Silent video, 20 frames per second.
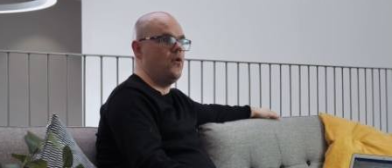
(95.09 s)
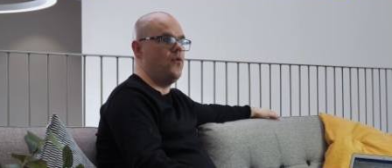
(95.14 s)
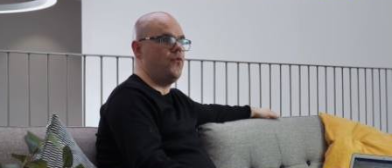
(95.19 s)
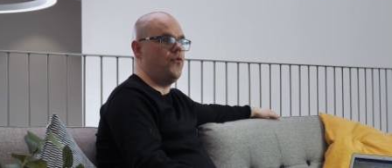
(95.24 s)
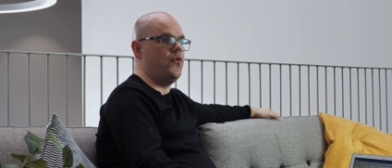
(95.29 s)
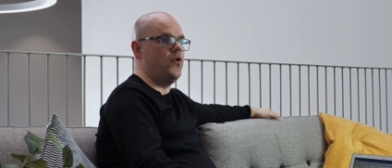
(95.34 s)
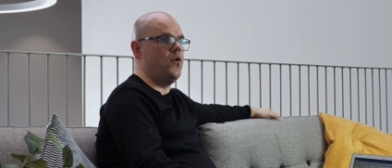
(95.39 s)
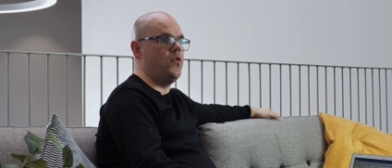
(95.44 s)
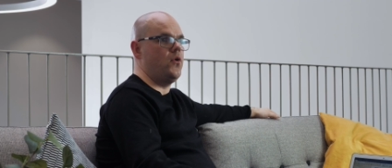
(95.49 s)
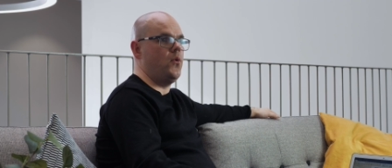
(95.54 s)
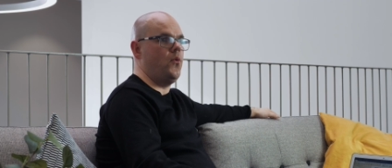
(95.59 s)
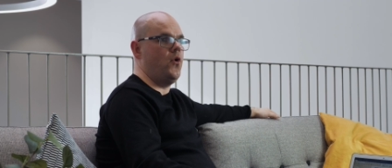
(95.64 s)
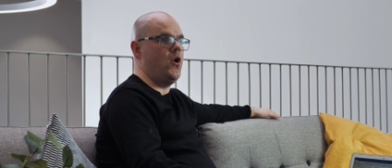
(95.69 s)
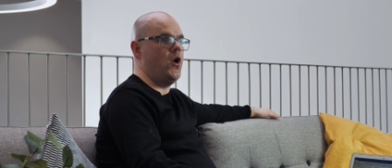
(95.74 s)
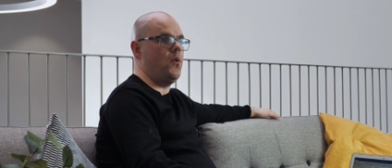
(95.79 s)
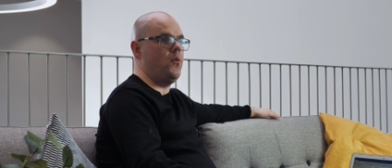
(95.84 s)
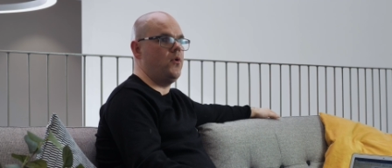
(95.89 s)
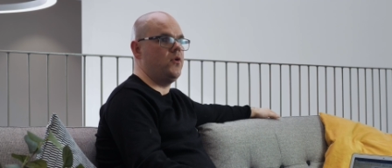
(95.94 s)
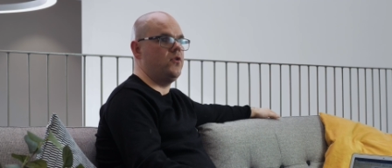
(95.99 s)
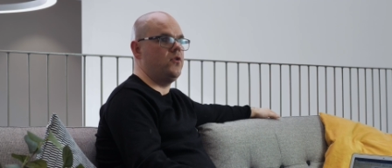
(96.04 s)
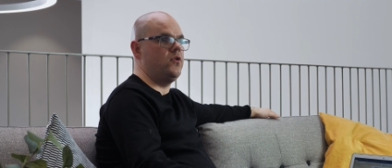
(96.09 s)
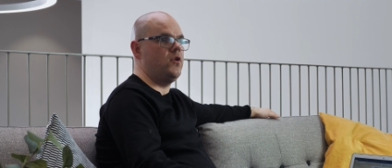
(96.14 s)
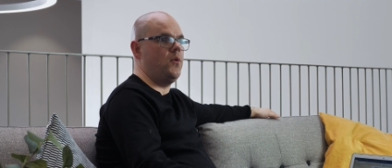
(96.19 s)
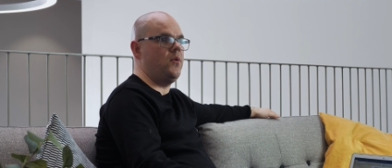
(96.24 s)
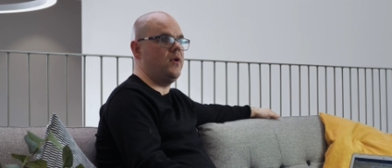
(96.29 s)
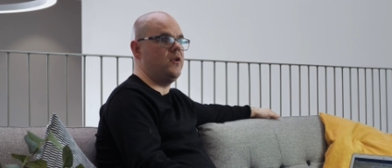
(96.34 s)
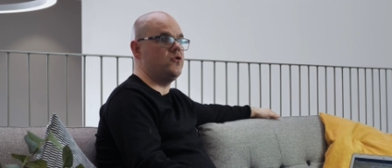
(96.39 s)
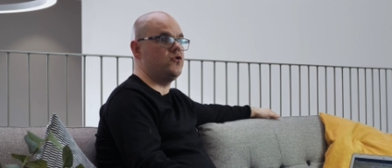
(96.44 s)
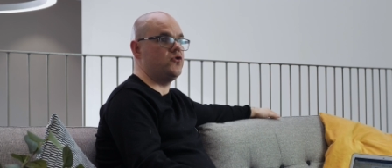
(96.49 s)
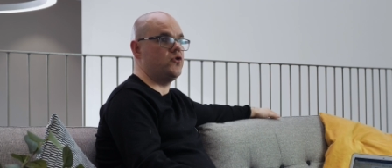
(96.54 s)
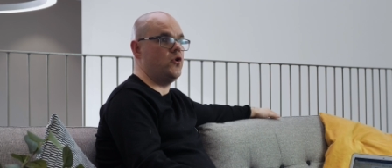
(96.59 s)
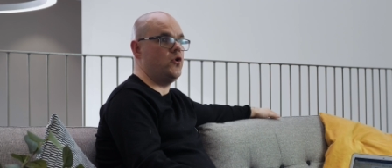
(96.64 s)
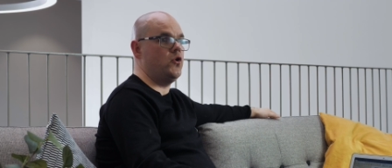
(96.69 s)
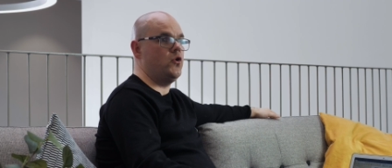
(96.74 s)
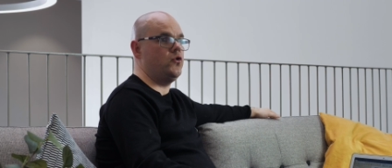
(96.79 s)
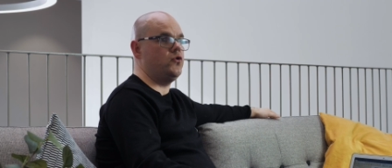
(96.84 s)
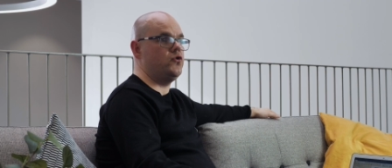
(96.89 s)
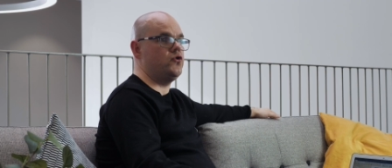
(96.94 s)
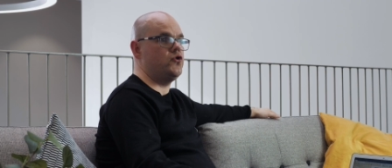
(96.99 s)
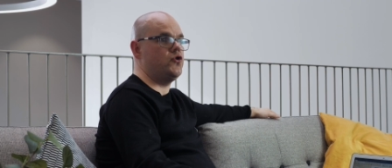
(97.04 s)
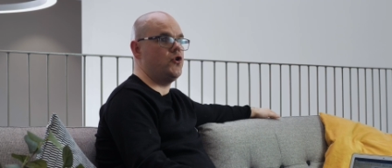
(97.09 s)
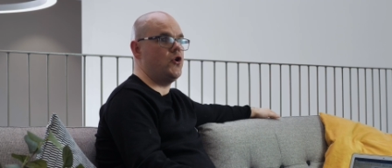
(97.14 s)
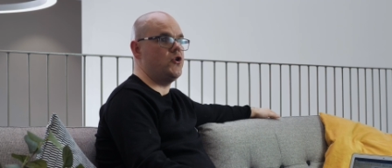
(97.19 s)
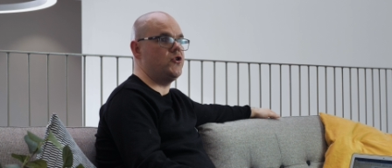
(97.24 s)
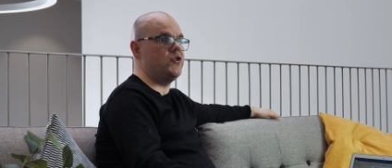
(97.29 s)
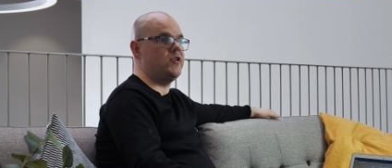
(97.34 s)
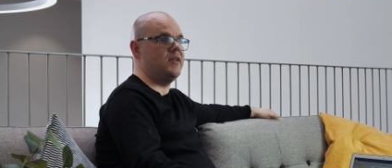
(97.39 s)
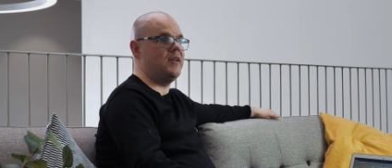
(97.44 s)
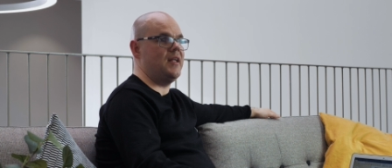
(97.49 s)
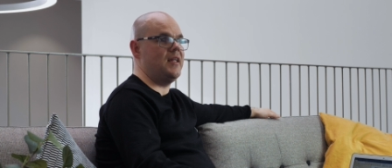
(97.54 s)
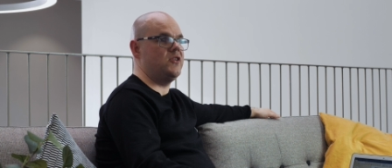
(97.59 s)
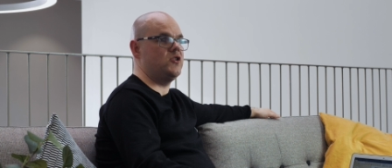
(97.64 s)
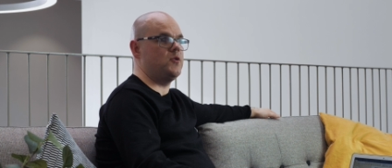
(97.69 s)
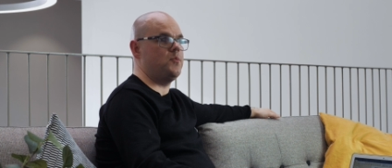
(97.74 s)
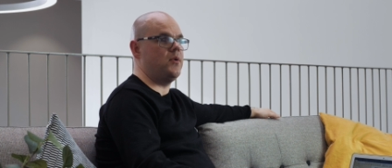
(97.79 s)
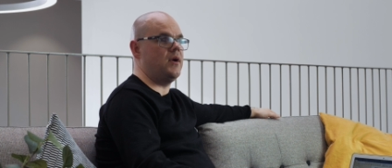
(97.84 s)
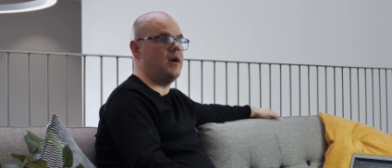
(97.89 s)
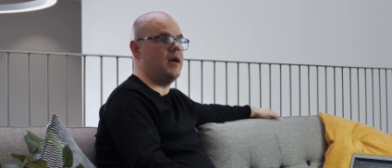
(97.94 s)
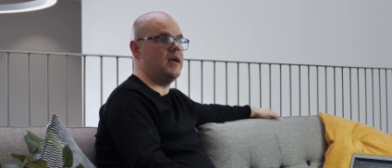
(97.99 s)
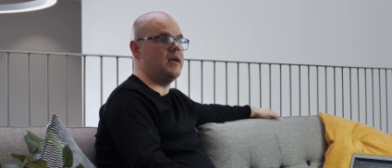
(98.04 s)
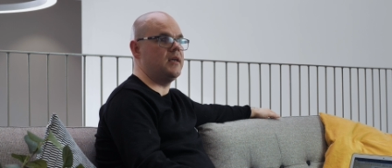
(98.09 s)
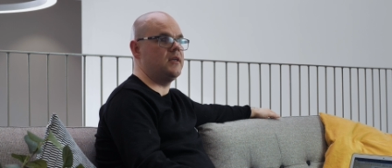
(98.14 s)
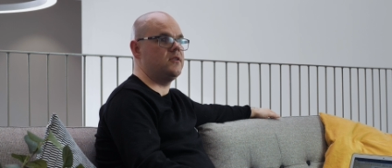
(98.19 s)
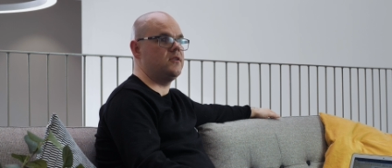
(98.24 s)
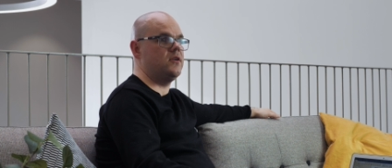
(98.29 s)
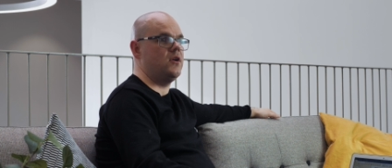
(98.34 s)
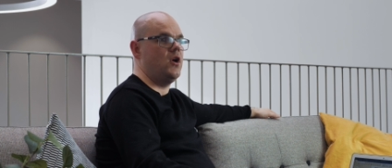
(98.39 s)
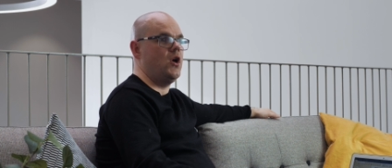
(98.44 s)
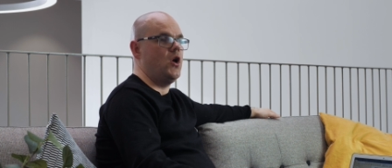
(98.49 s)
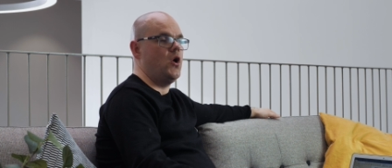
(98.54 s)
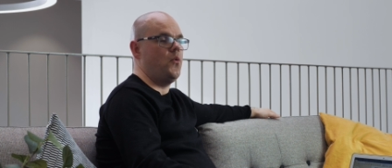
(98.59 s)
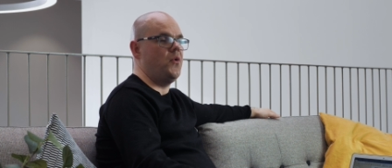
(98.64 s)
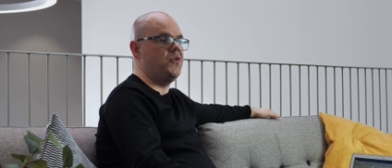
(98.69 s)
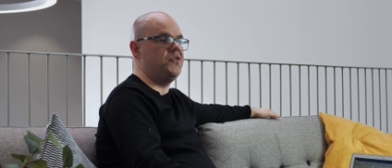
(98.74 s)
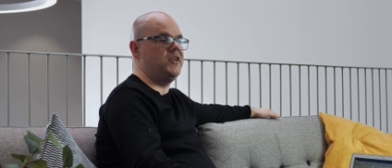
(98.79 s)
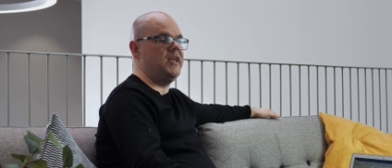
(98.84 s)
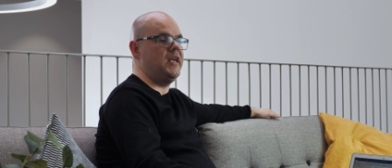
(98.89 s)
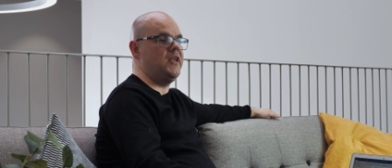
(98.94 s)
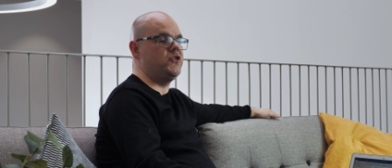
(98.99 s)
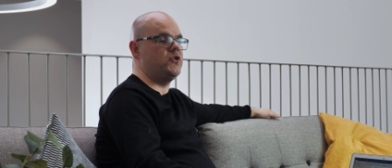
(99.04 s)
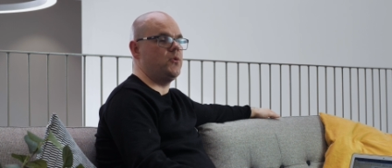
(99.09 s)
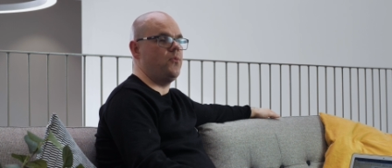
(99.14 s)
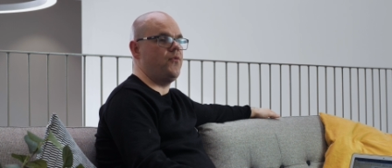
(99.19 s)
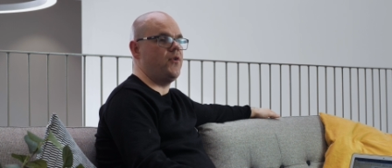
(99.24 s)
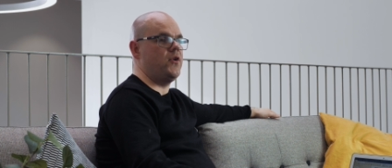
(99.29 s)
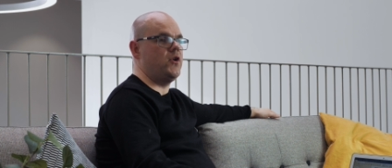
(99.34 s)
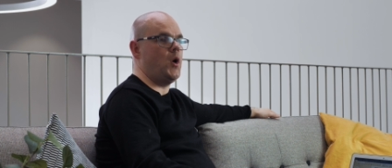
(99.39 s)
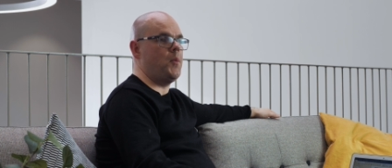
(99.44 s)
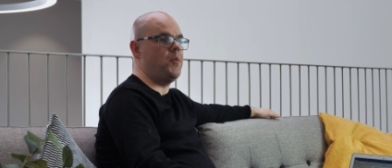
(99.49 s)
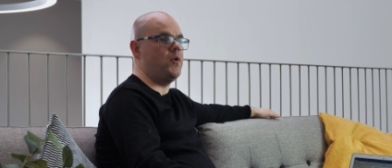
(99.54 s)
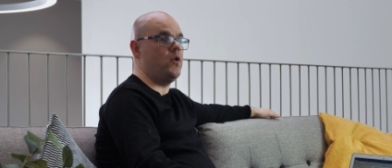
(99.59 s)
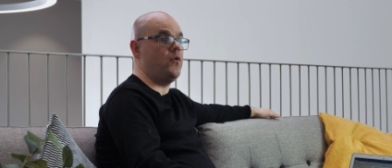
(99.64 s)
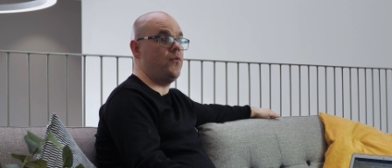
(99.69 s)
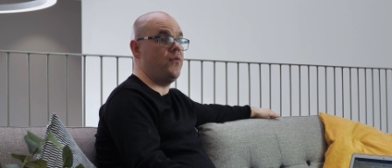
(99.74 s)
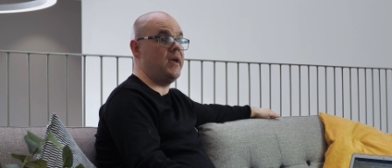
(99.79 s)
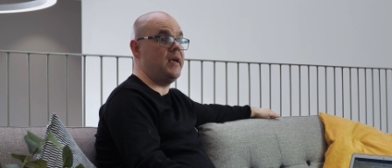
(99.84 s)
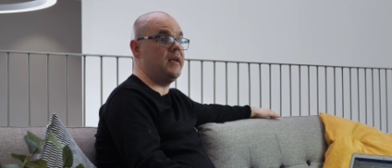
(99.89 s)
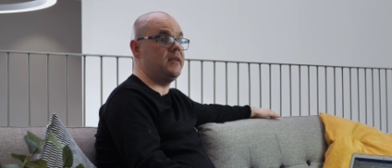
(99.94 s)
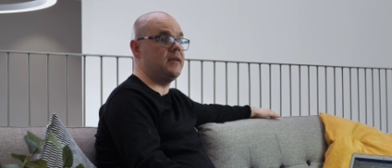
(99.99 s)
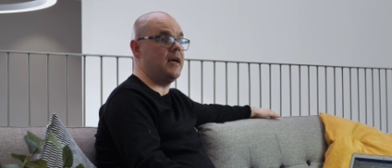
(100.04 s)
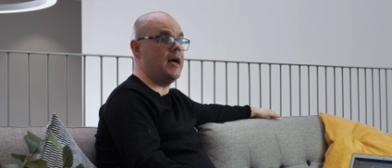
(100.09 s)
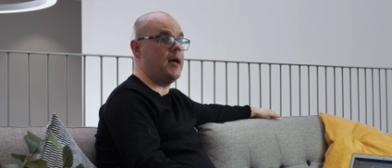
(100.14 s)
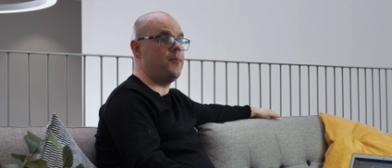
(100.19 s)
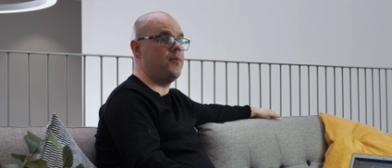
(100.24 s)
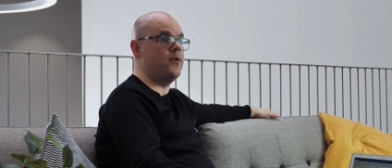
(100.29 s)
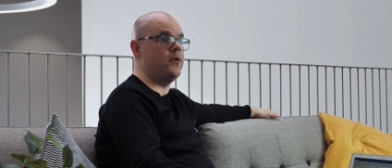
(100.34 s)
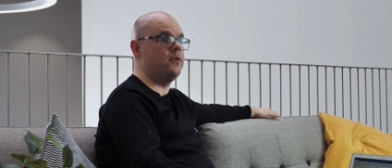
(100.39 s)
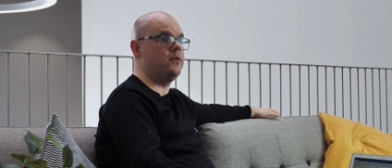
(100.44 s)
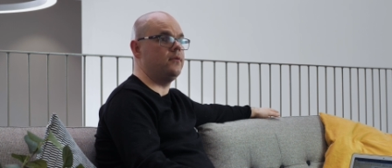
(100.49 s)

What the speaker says: Through the work we're doing in schools, churches and enterprise, we're seeing some phenomenal things happen.